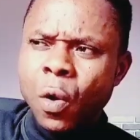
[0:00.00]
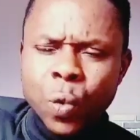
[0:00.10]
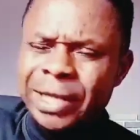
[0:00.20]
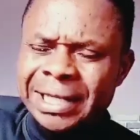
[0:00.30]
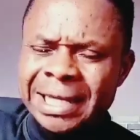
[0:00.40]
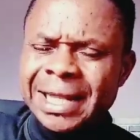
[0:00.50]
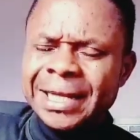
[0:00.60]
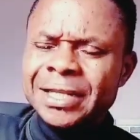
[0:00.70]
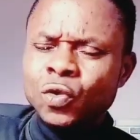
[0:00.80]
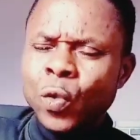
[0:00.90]
a witness
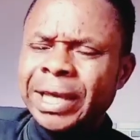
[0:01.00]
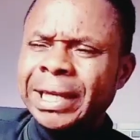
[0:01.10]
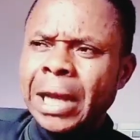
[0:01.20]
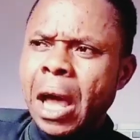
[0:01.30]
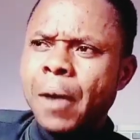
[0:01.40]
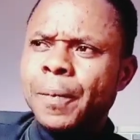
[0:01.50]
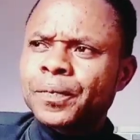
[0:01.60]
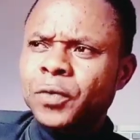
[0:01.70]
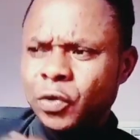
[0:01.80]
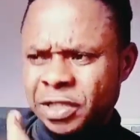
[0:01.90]
that is waking
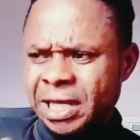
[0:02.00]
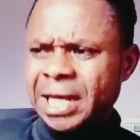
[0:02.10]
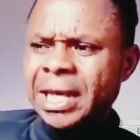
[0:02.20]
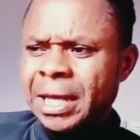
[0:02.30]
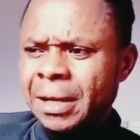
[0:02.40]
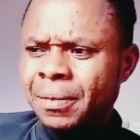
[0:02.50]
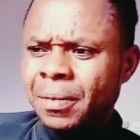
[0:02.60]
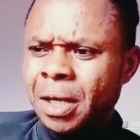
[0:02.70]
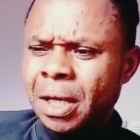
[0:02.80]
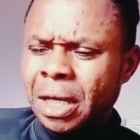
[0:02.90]
up. You see
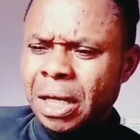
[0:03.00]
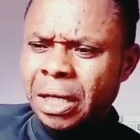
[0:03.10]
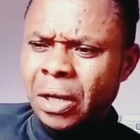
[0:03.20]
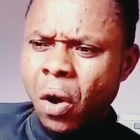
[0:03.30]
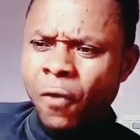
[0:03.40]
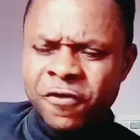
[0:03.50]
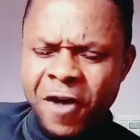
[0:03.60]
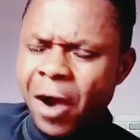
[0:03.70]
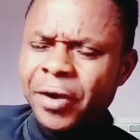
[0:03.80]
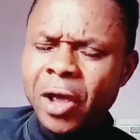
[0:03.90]
him, you know,
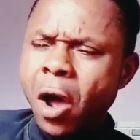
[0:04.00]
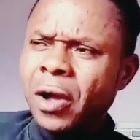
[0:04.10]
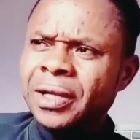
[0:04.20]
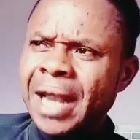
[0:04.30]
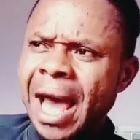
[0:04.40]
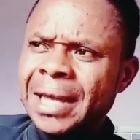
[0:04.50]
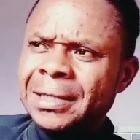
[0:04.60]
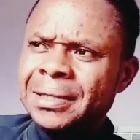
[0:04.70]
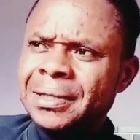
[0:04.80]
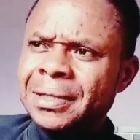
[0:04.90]
very
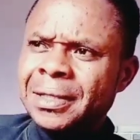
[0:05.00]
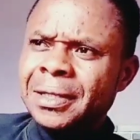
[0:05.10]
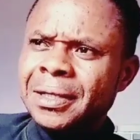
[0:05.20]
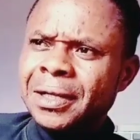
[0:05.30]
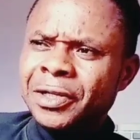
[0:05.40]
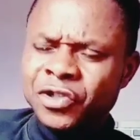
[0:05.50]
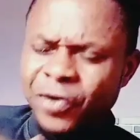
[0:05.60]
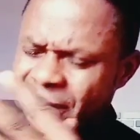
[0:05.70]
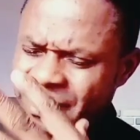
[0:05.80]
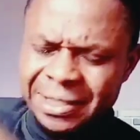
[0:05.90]
organized,
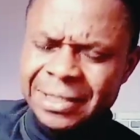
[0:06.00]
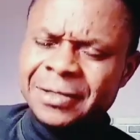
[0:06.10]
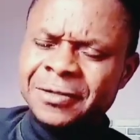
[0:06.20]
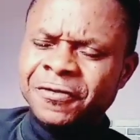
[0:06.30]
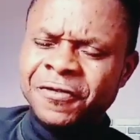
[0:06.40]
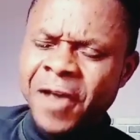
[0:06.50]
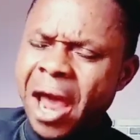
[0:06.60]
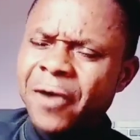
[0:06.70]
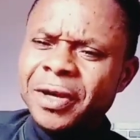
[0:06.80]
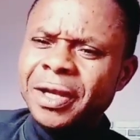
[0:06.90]
dresses
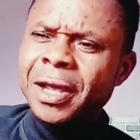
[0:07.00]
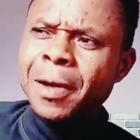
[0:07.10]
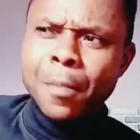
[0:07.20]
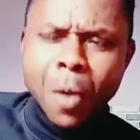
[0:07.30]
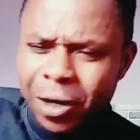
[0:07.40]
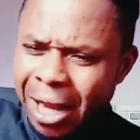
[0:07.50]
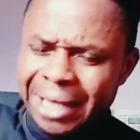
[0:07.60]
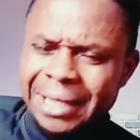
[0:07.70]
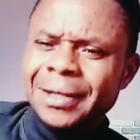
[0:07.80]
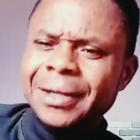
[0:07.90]
very more
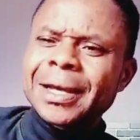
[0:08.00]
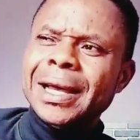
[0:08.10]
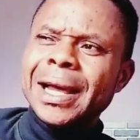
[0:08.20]
like